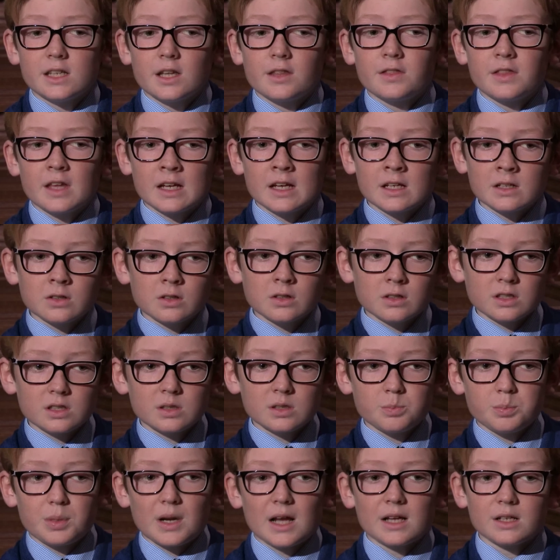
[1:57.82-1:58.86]
a thing called
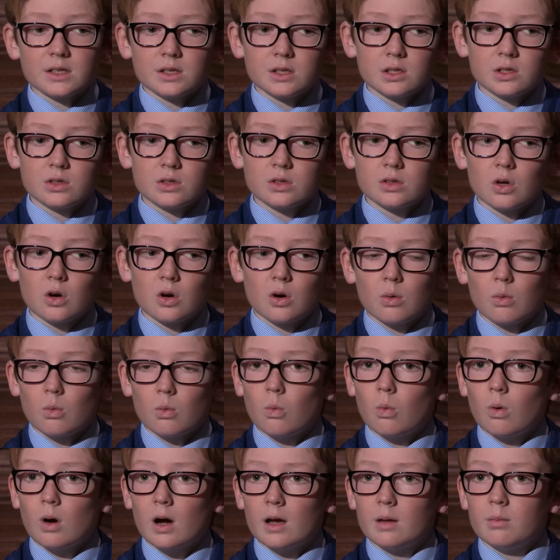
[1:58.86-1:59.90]
Splash Top
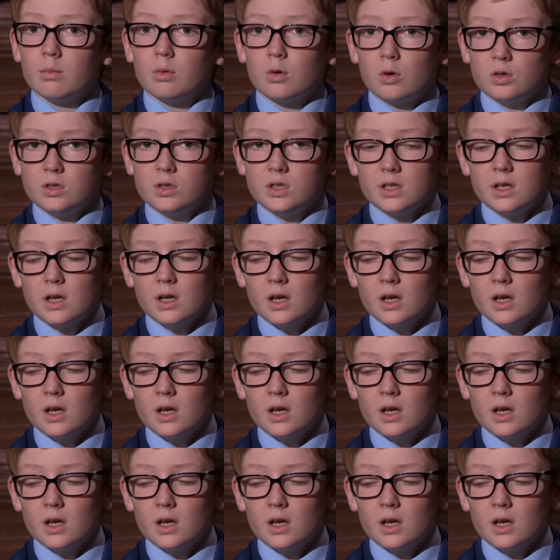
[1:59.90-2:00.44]
Whiteboard